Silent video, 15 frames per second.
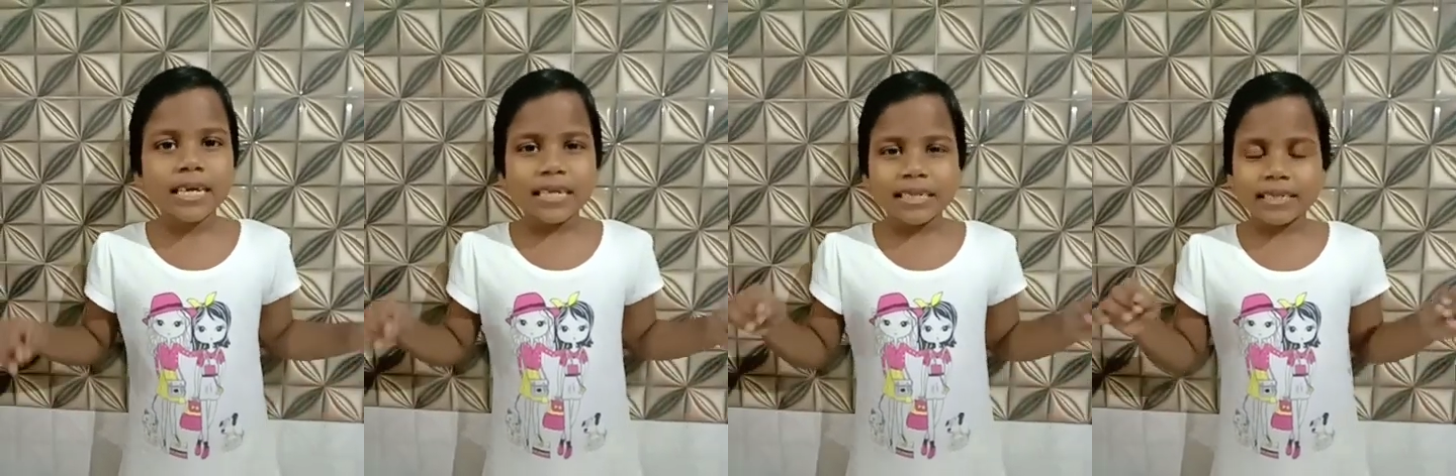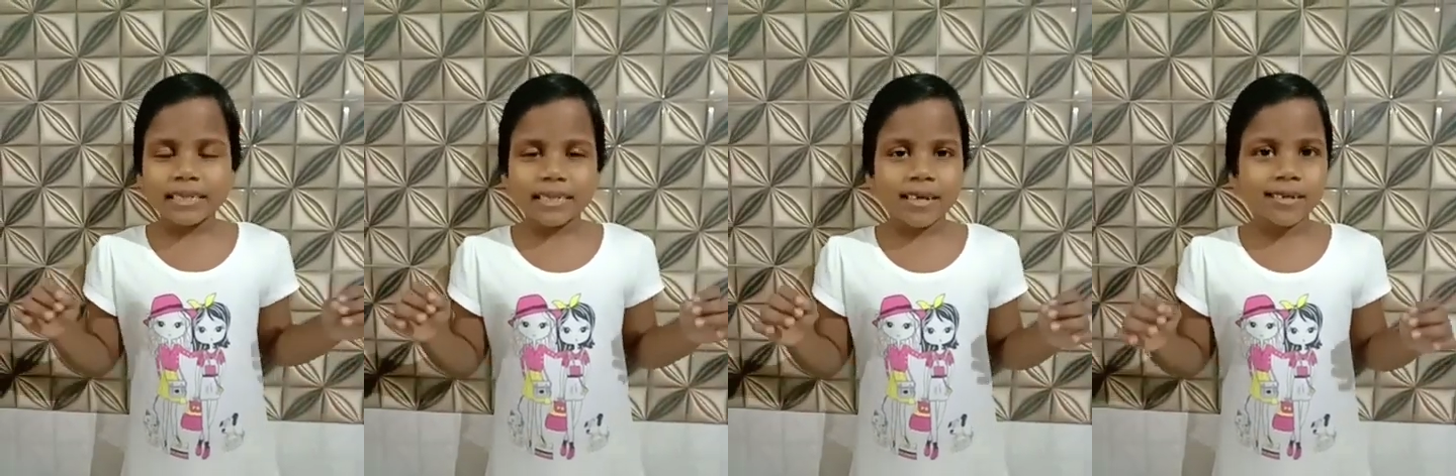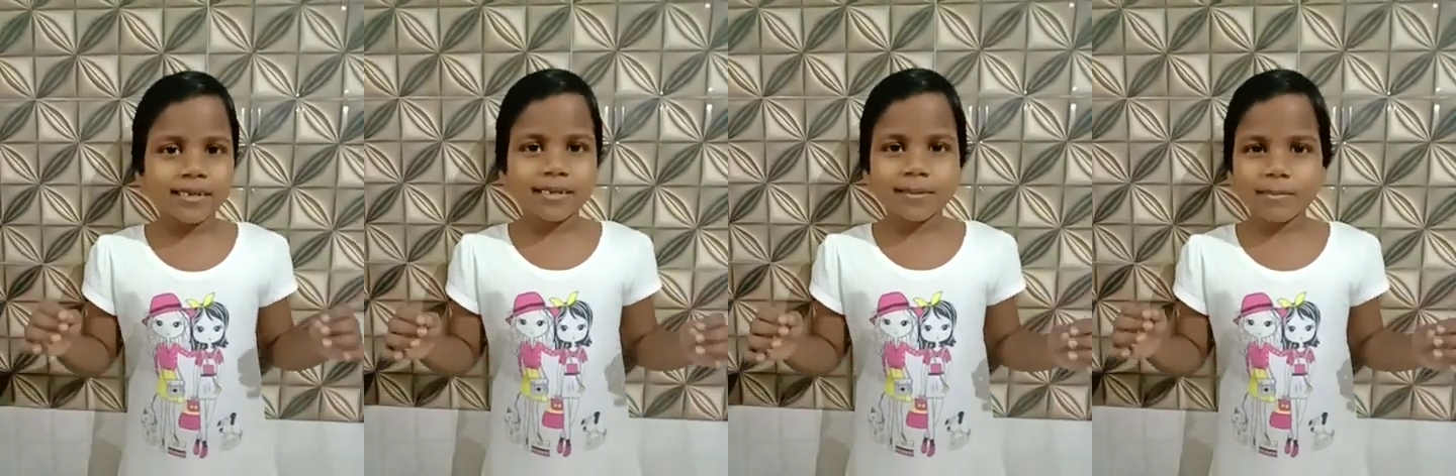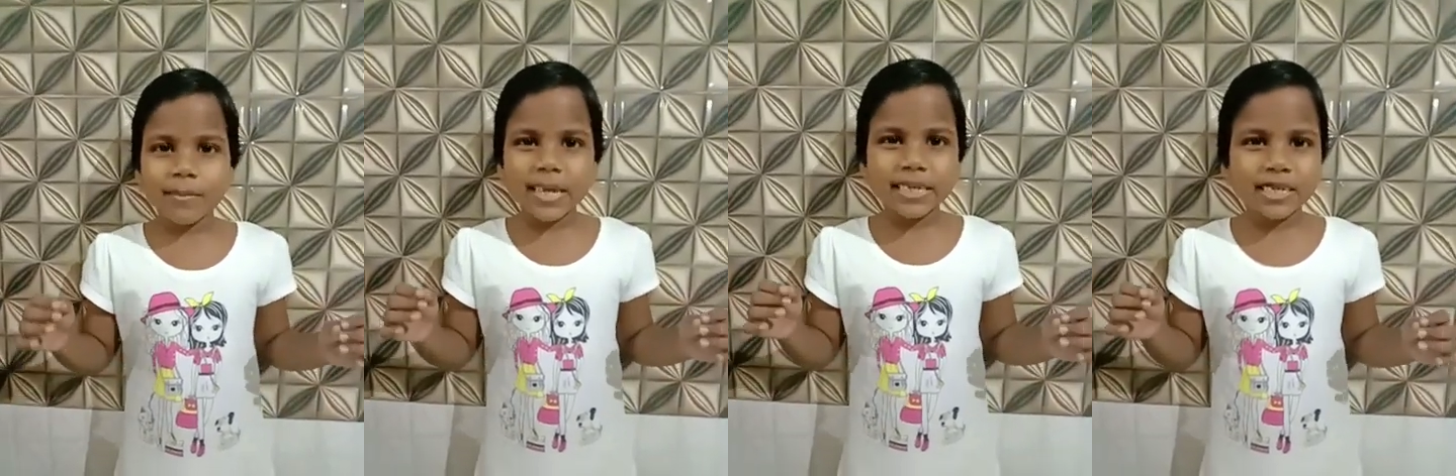she
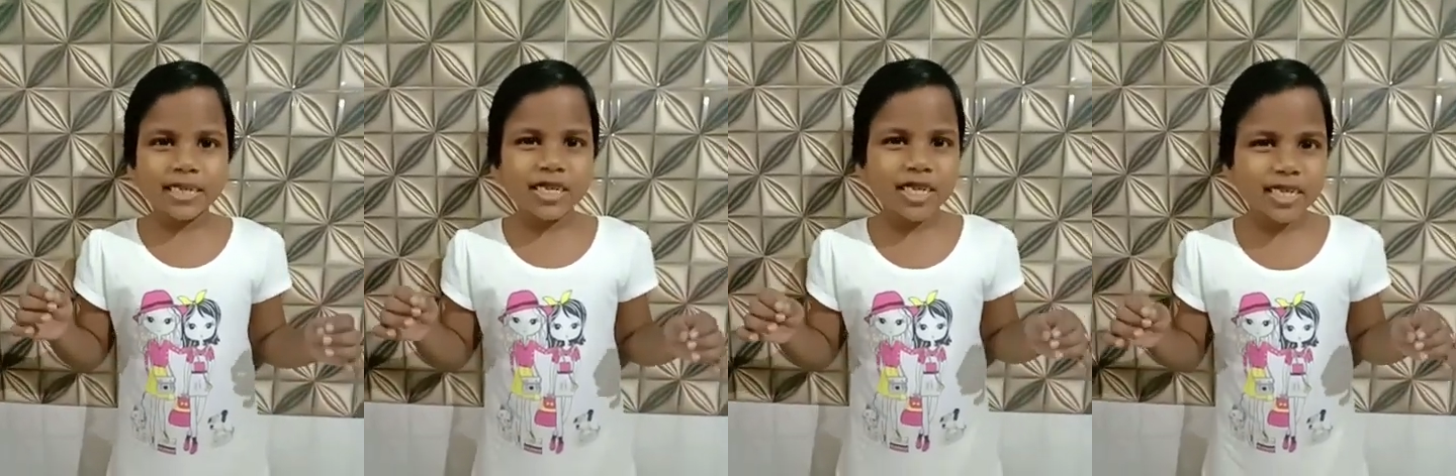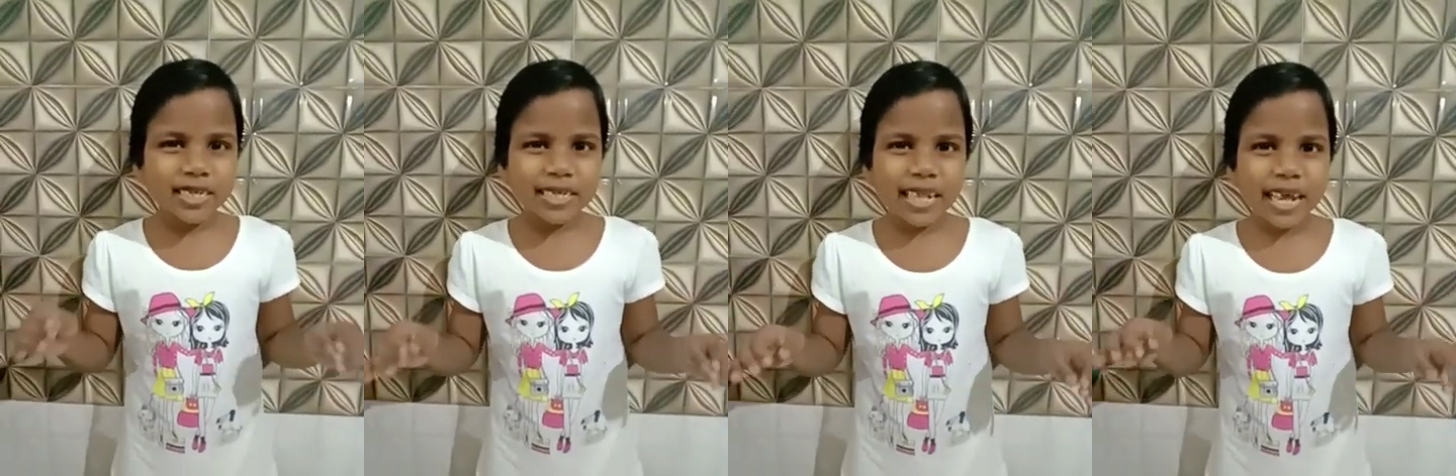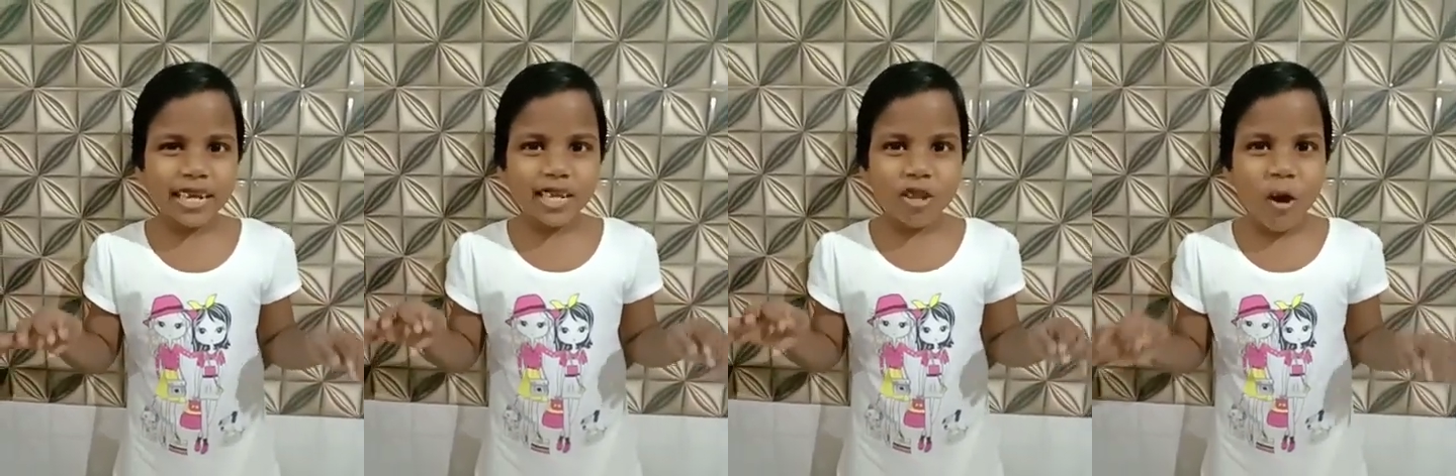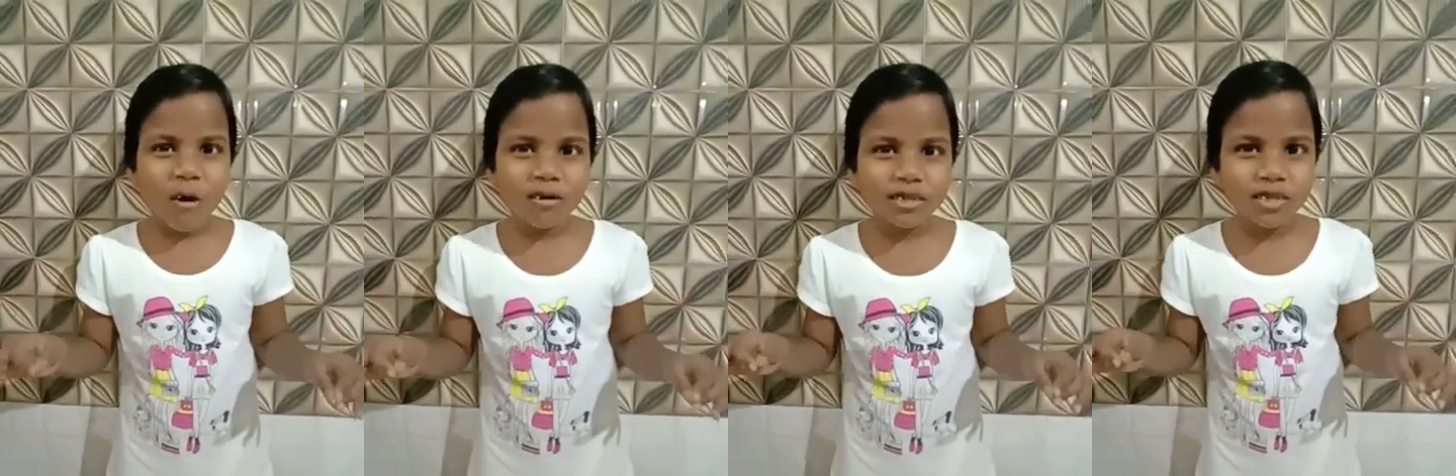smells just like
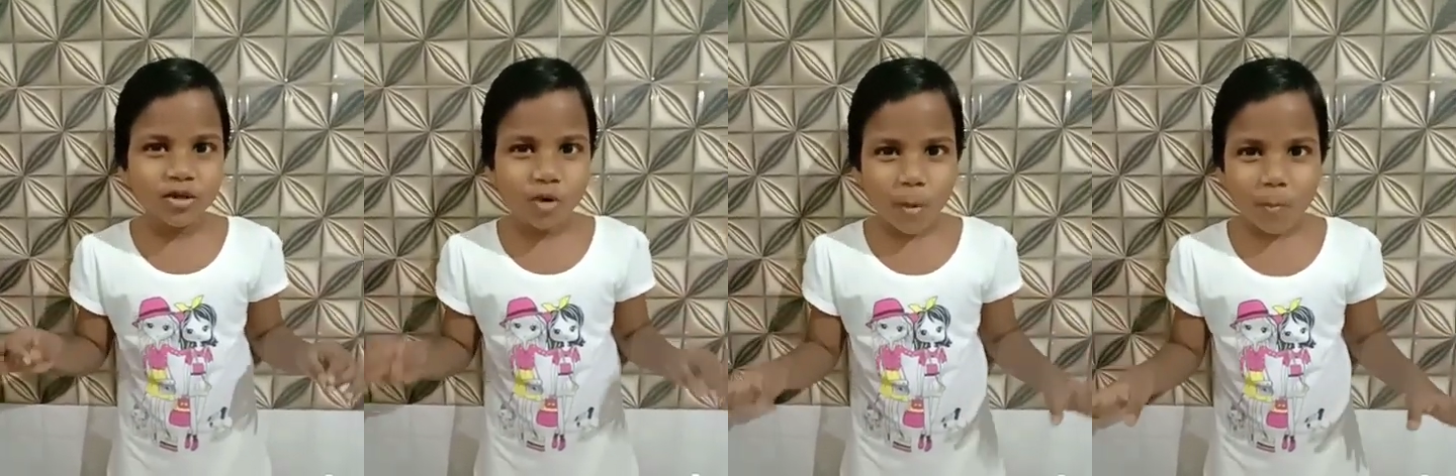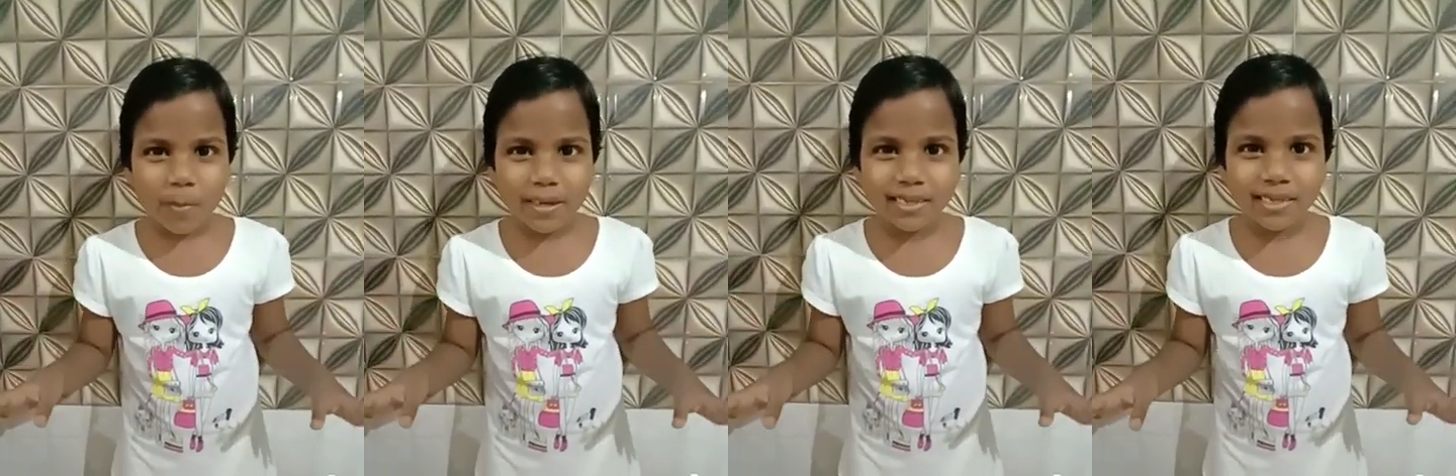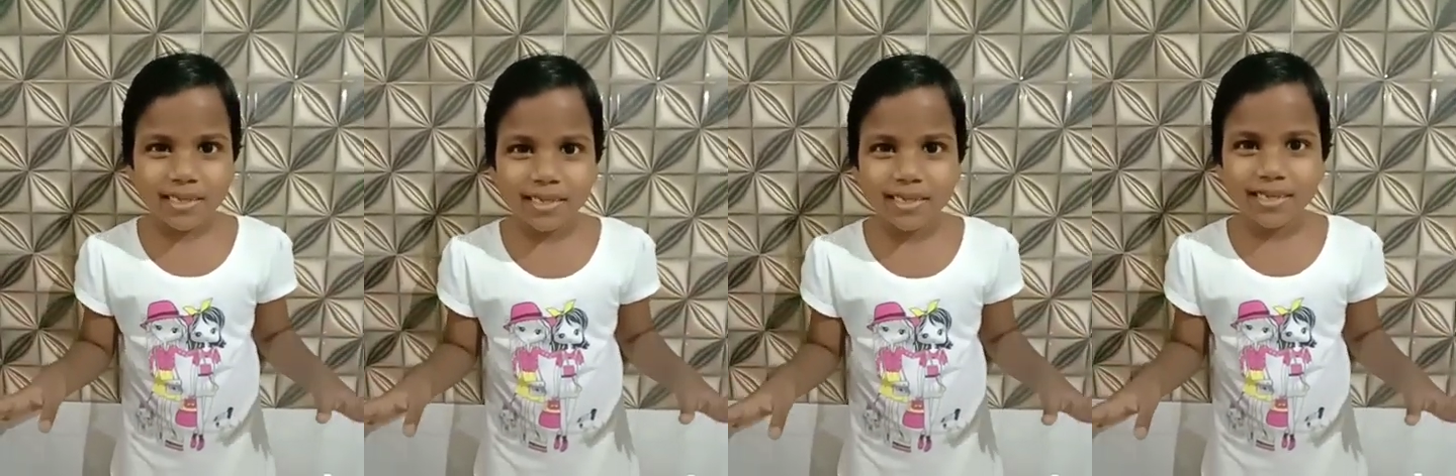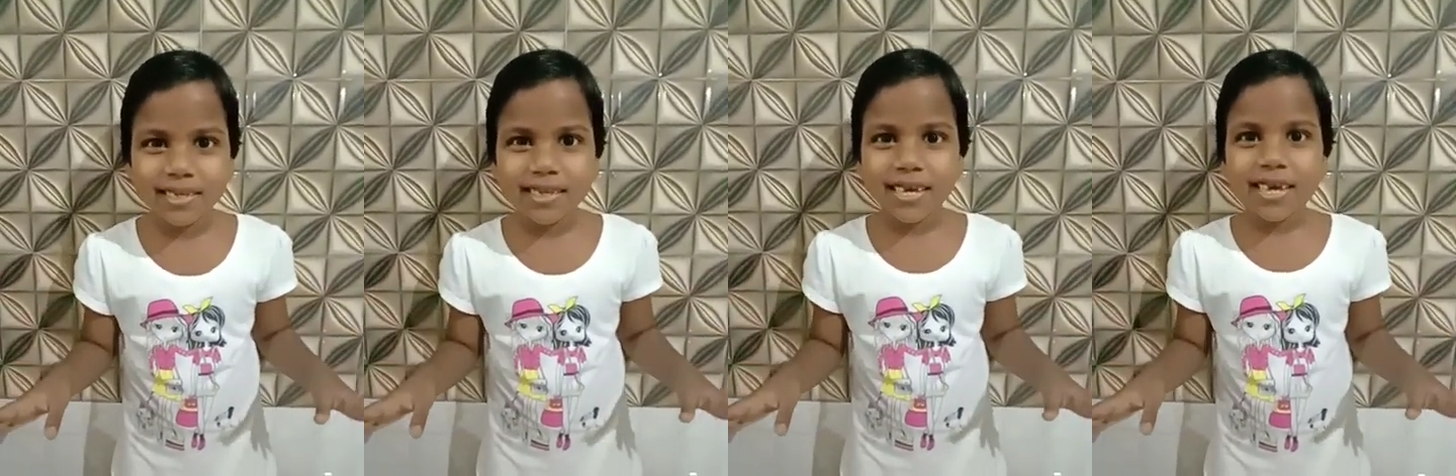dog's droppings.